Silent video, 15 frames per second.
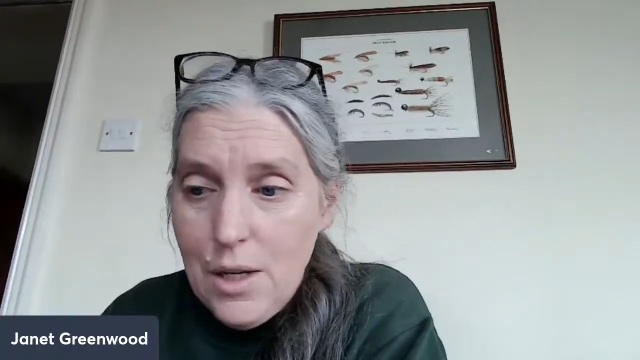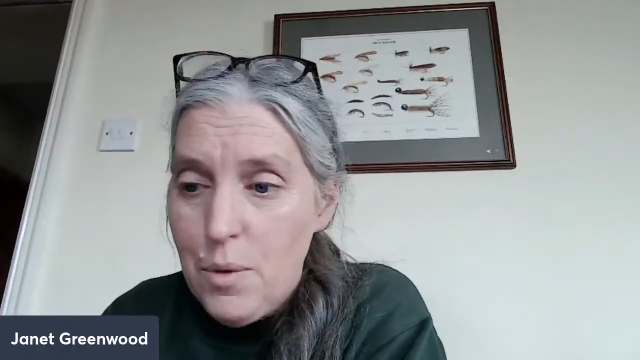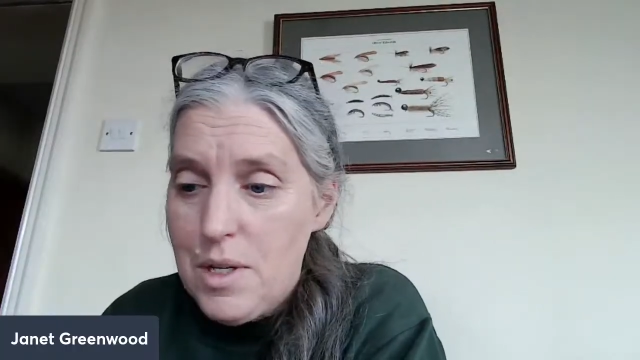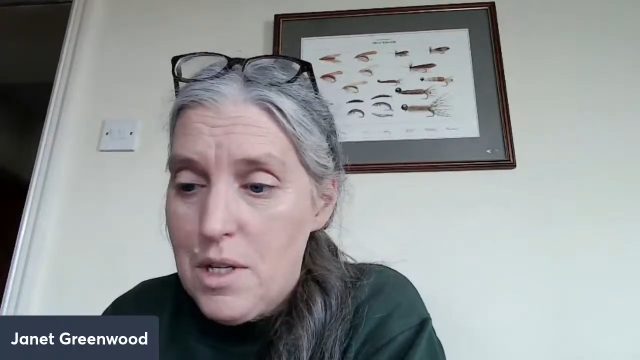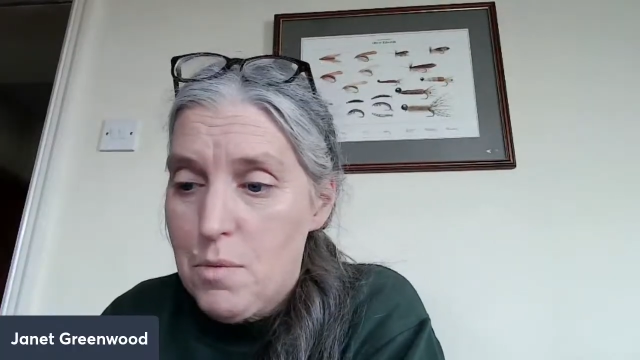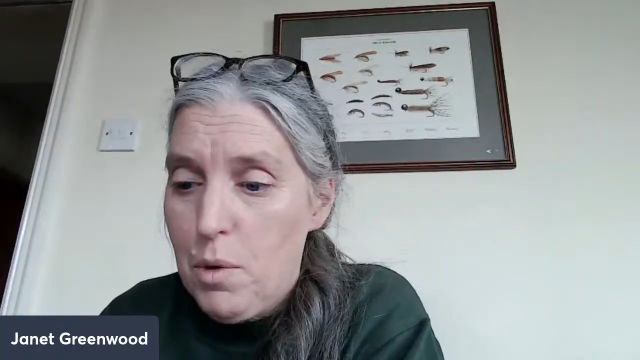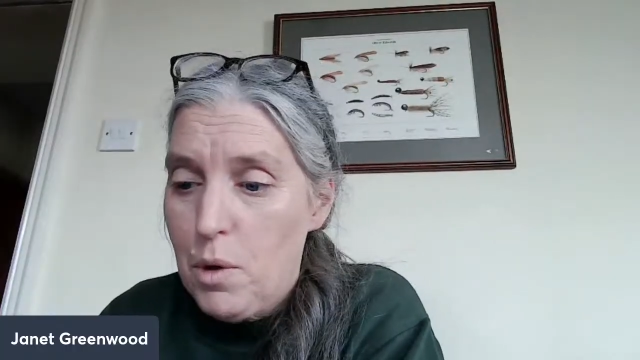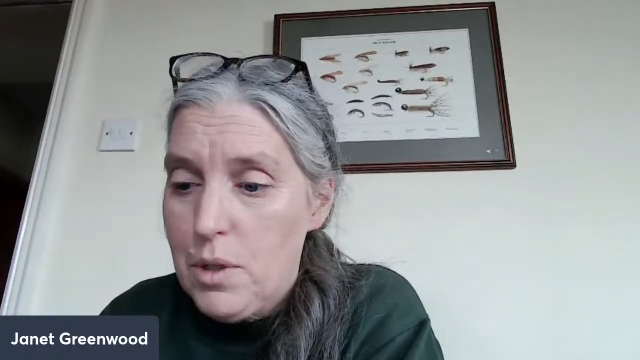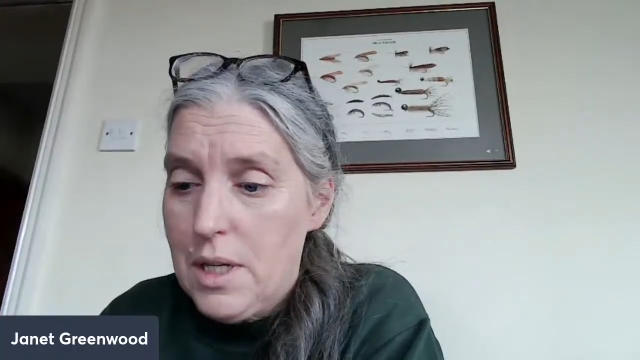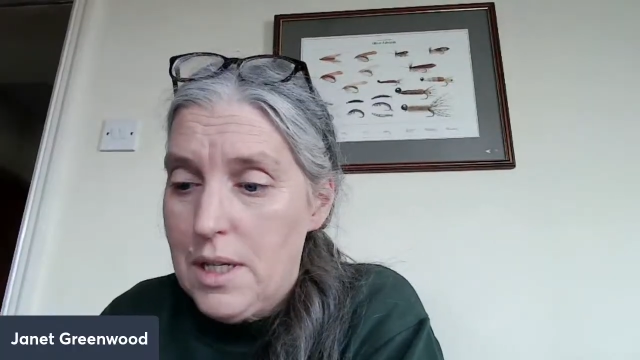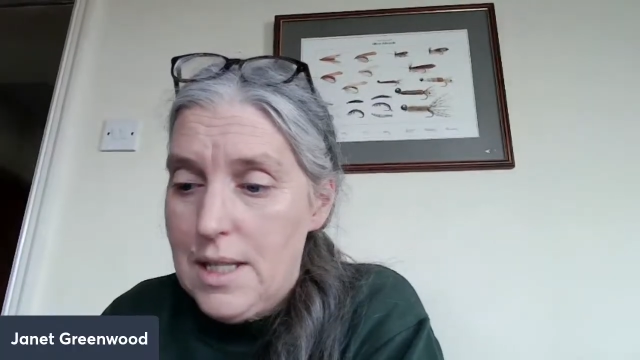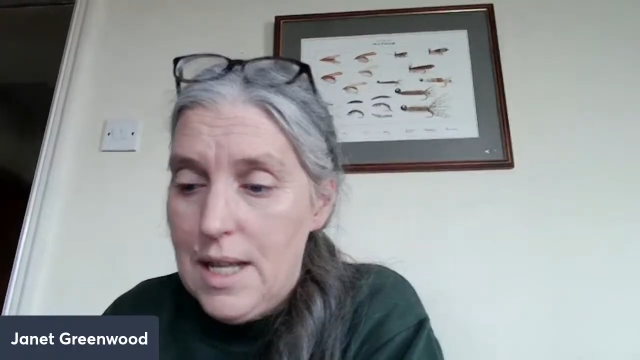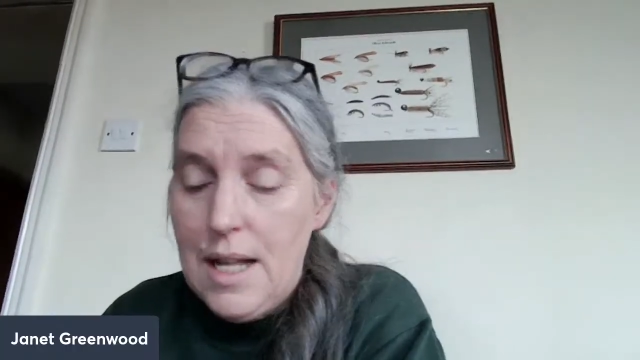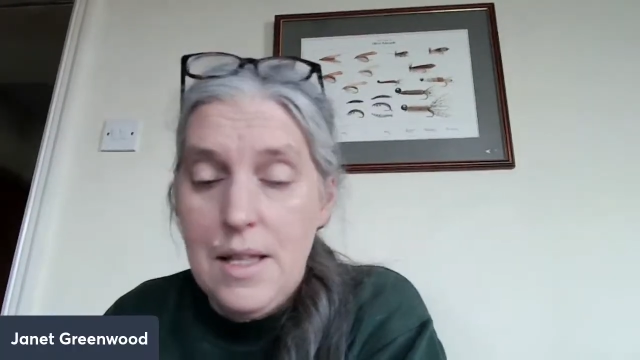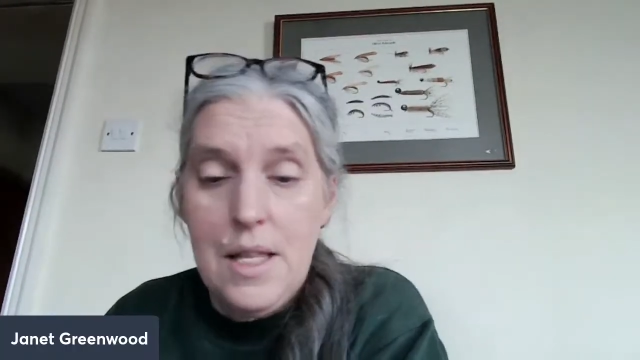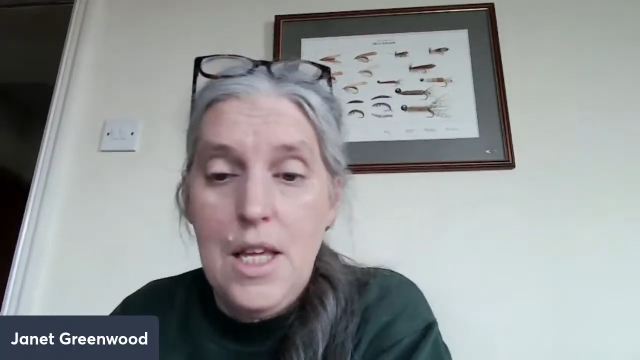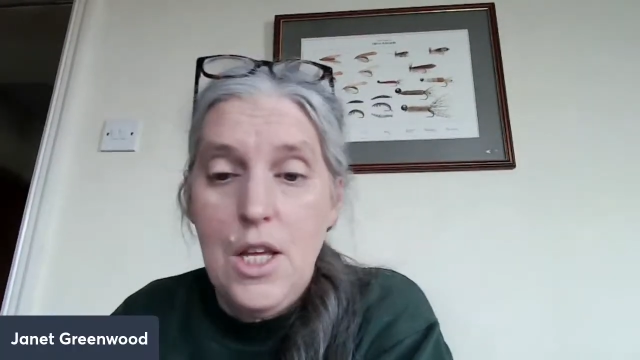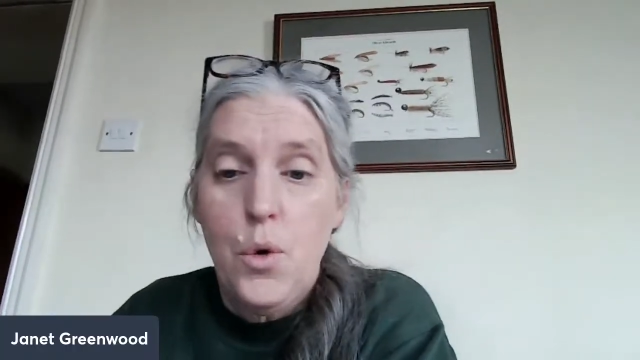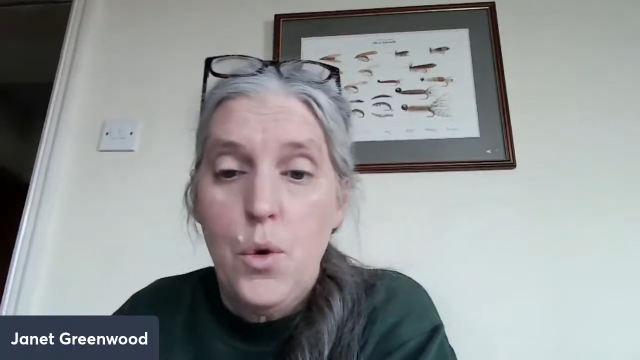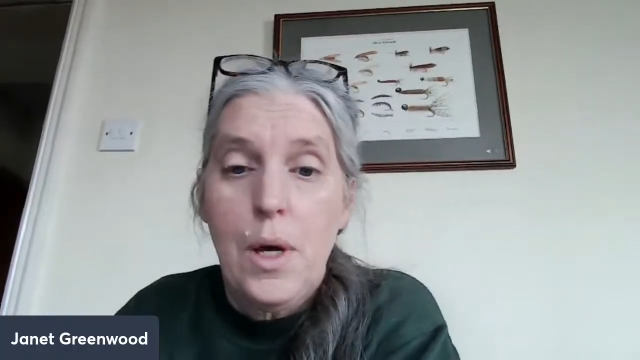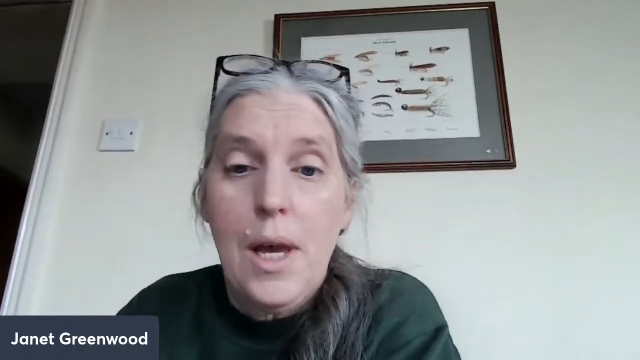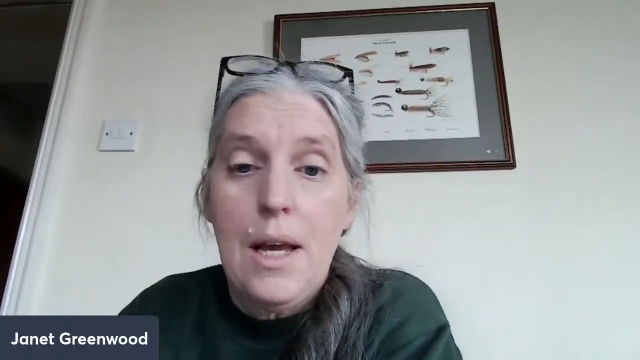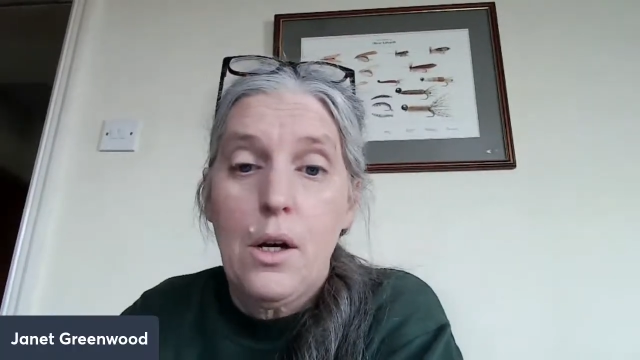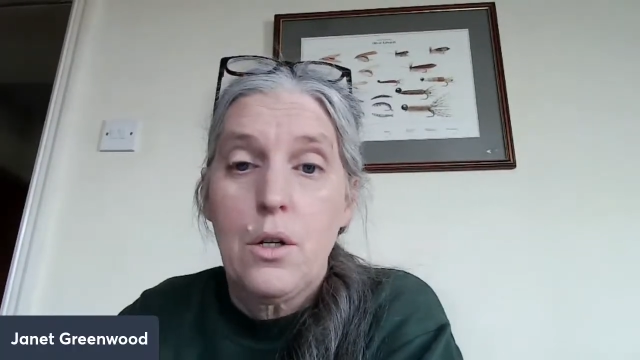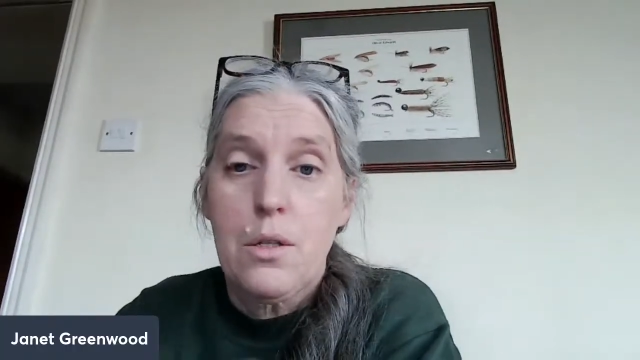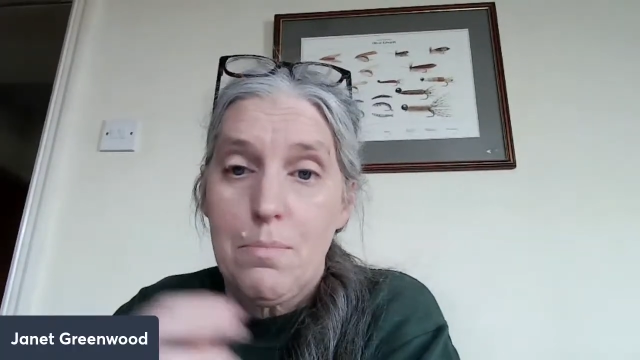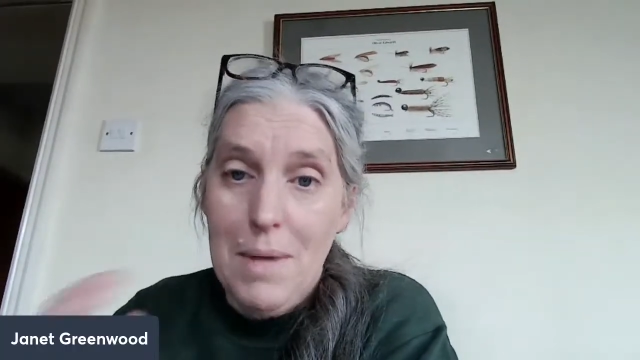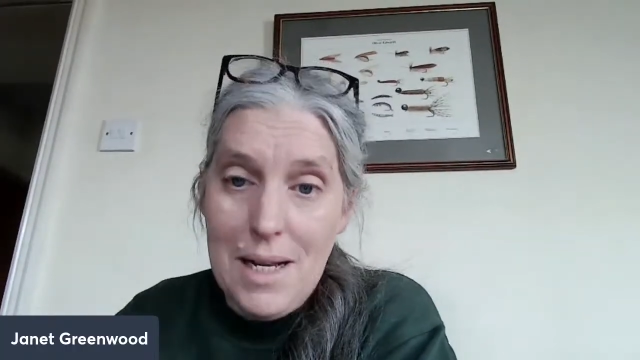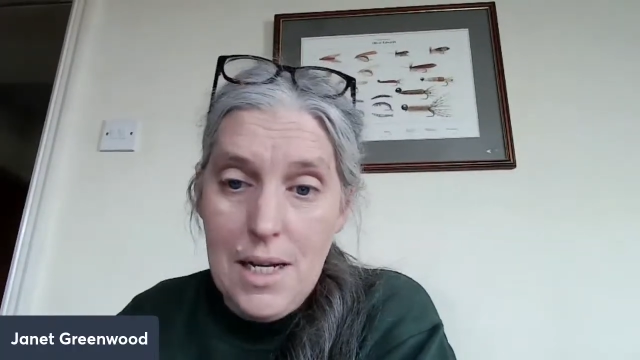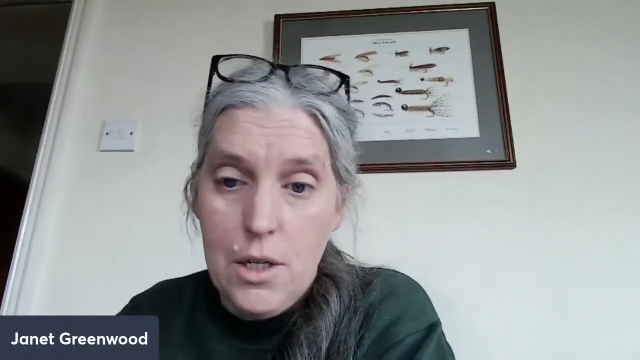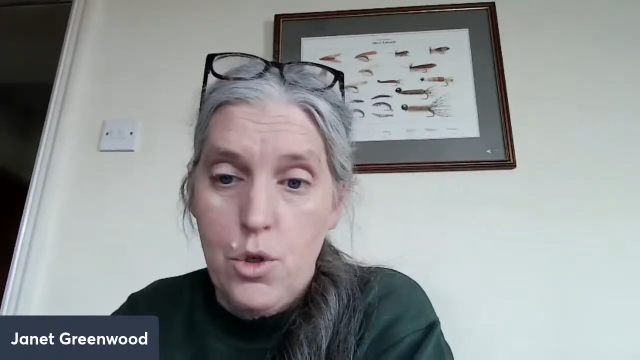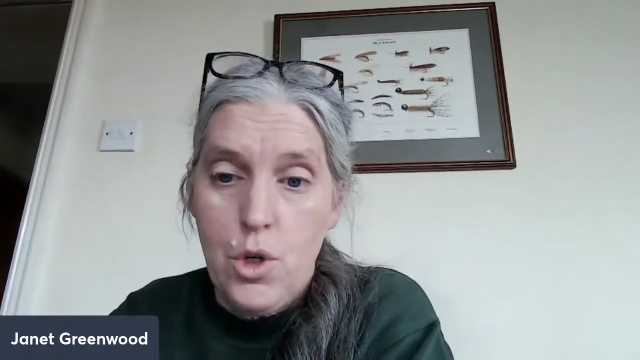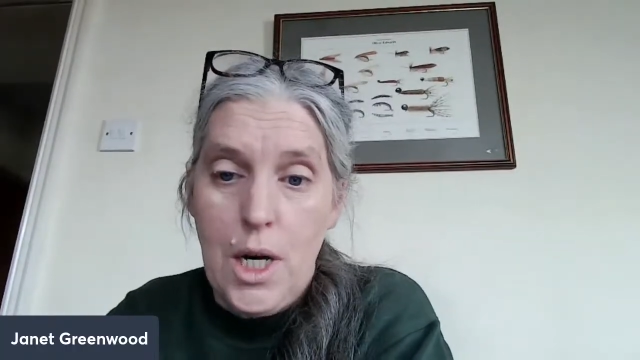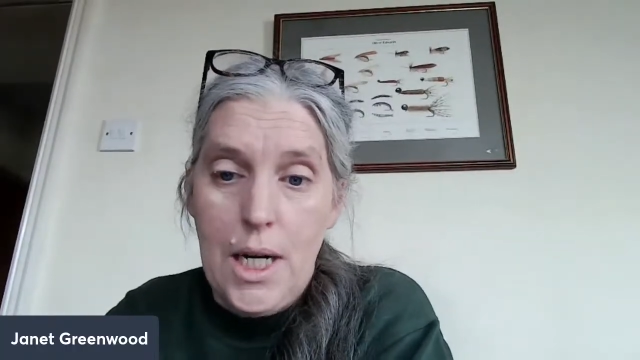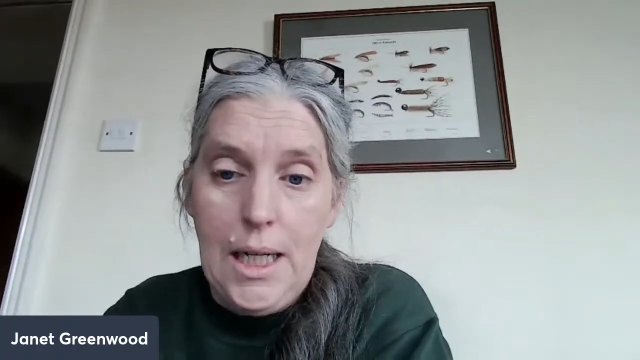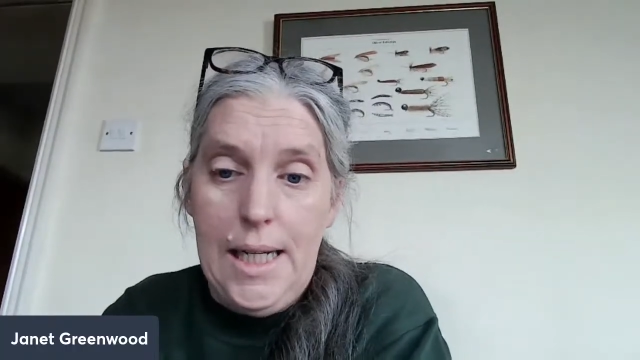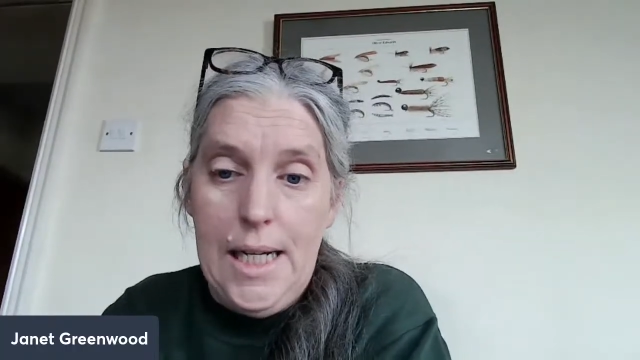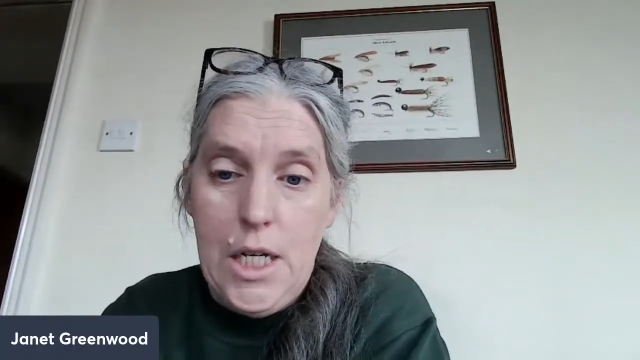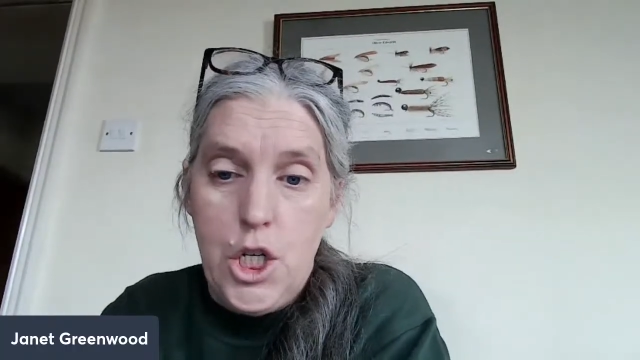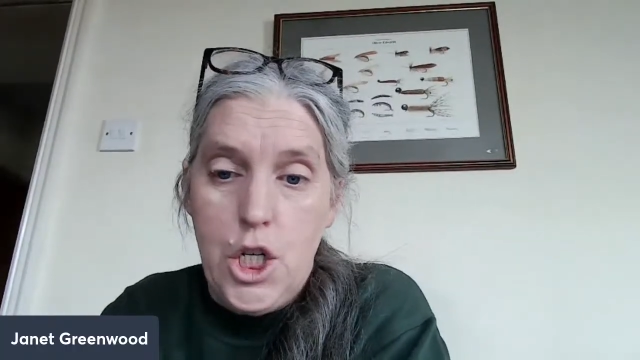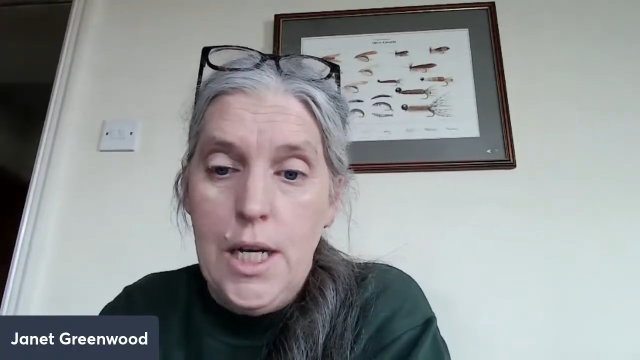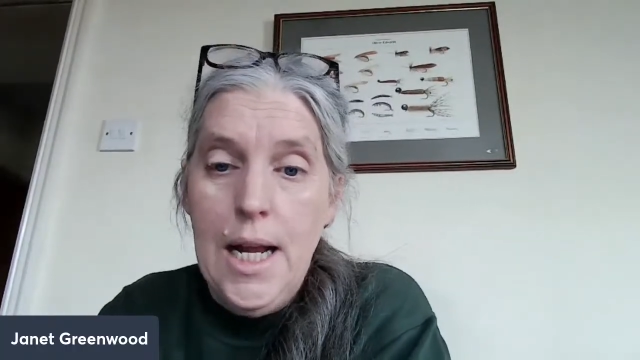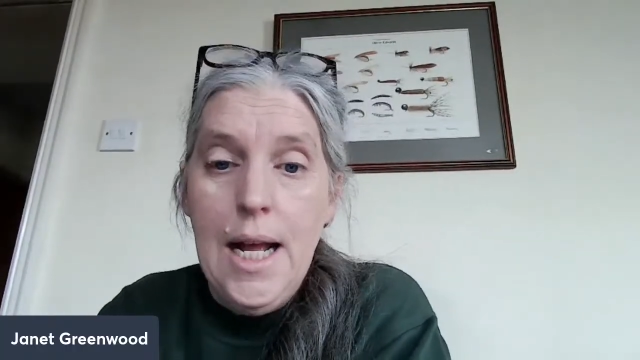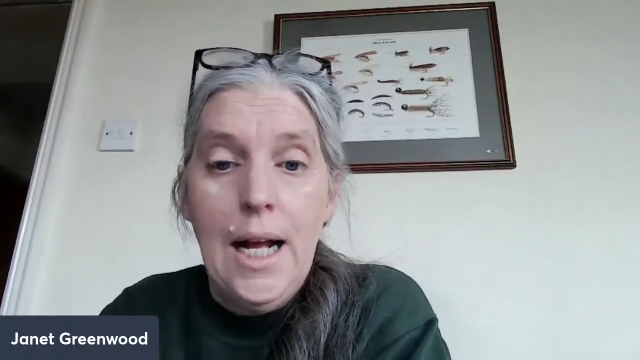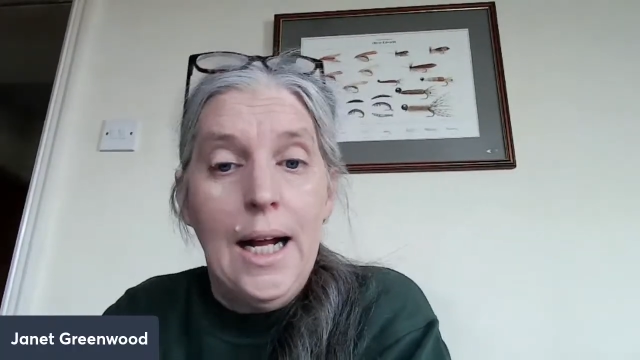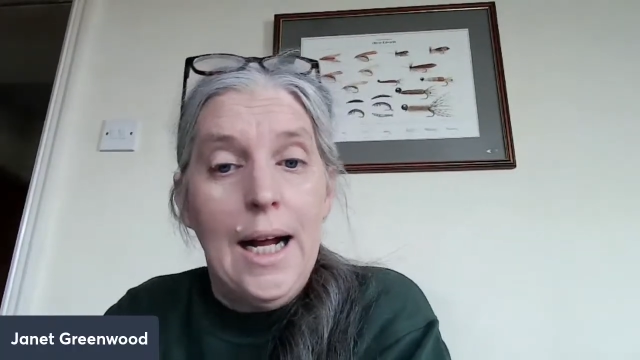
who has spotted that the UK cosmetics regulation